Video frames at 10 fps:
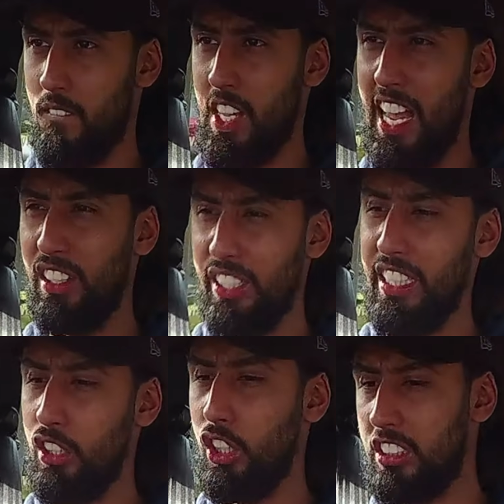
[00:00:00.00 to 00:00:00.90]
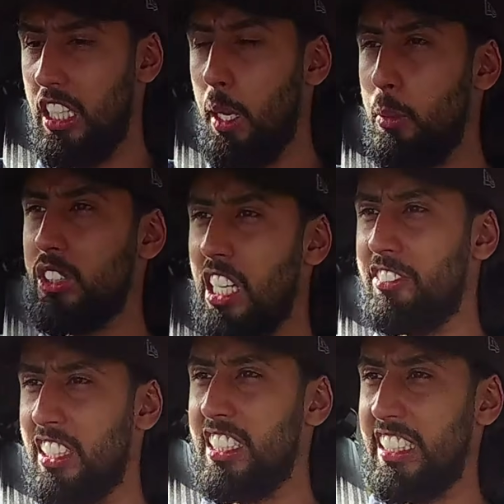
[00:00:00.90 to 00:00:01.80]
And you hear those turbos
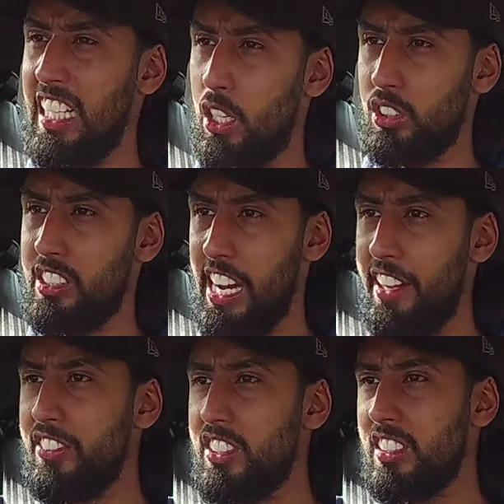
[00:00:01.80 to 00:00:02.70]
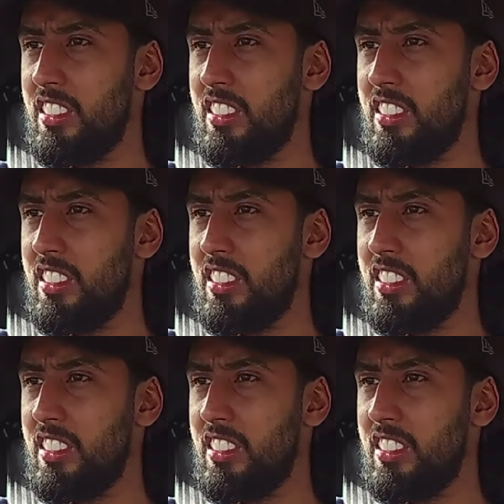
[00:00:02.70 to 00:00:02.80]
after 3,000 revs.